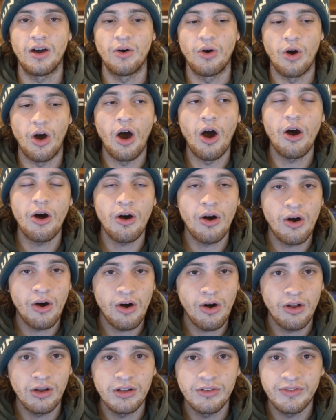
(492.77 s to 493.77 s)

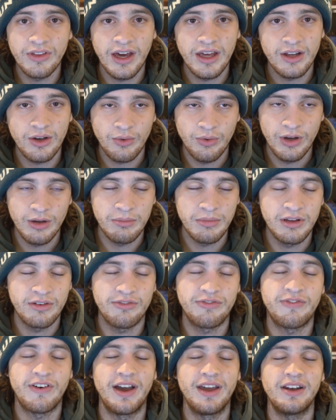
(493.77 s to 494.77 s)
all of that equipment
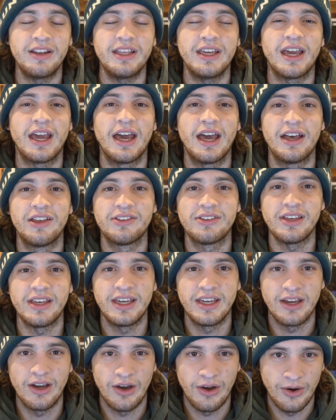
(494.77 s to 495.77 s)
finally has
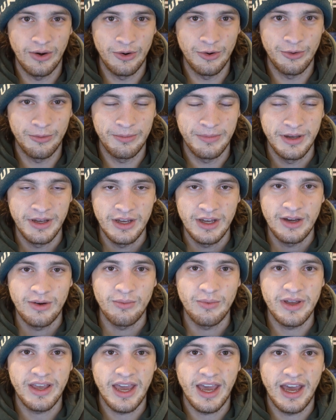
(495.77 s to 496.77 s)
a home.
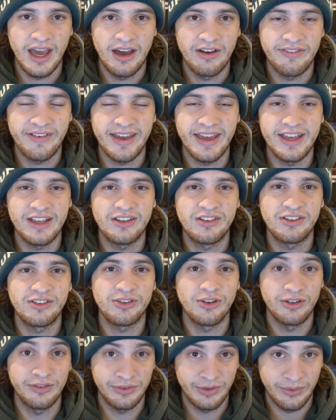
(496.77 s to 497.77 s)
We have a
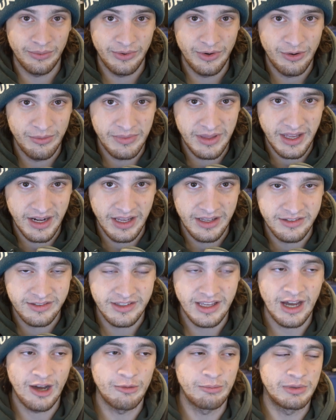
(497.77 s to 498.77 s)
server room that has
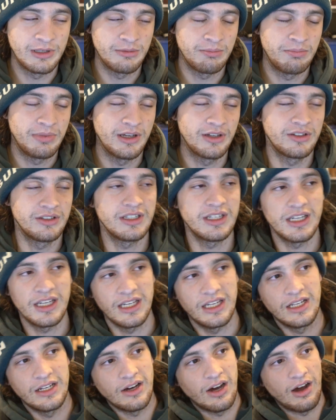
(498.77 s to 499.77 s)
now been built
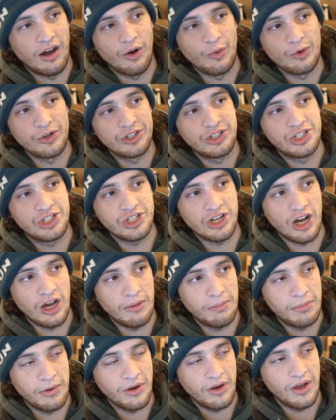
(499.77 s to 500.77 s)
in our
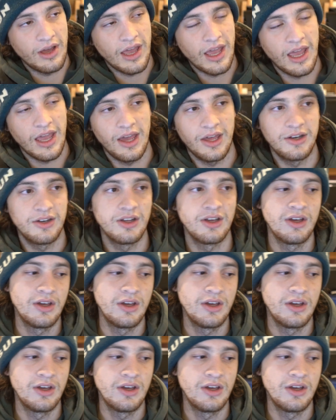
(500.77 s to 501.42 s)
shop, and